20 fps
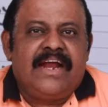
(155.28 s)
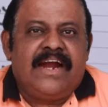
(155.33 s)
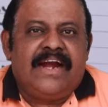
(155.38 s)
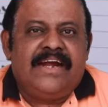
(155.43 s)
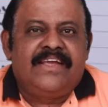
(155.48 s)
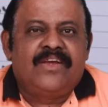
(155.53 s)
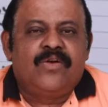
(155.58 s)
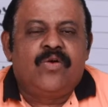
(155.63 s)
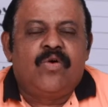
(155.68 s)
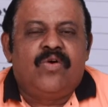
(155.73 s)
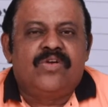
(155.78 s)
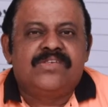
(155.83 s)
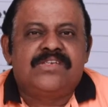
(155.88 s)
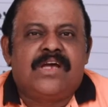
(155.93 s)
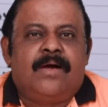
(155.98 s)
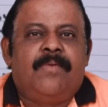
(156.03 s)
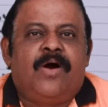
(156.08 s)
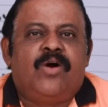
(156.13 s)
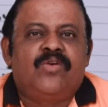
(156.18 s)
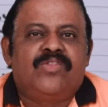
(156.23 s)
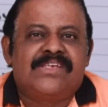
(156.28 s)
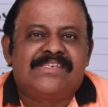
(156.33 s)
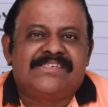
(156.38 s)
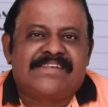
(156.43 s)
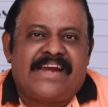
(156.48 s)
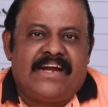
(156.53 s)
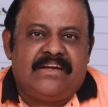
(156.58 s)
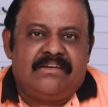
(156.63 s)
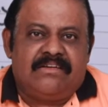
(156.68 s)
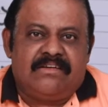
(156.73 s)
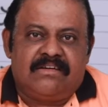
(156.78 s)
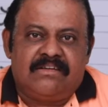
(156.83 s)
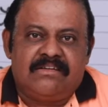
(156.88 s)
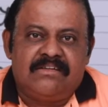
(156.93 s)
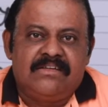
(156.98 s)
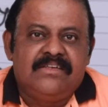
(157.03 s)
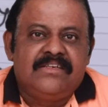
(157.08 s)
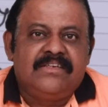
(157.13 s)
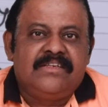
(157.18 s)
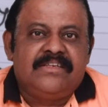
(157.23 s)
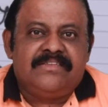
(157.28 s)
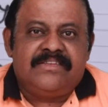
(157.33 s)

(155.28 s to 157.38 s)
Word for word: and he goes above the standard,